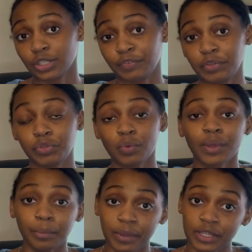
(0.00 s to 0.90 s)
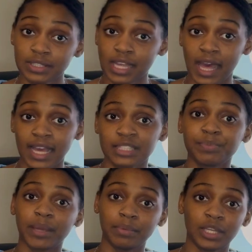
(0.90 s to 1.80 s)
So if you do want a bigger size,
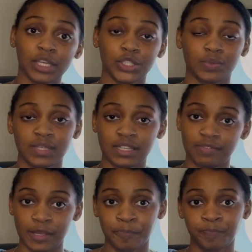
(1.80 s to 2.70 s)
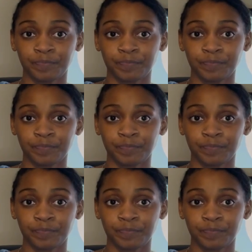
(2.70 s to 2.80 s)
maybe look into a TV.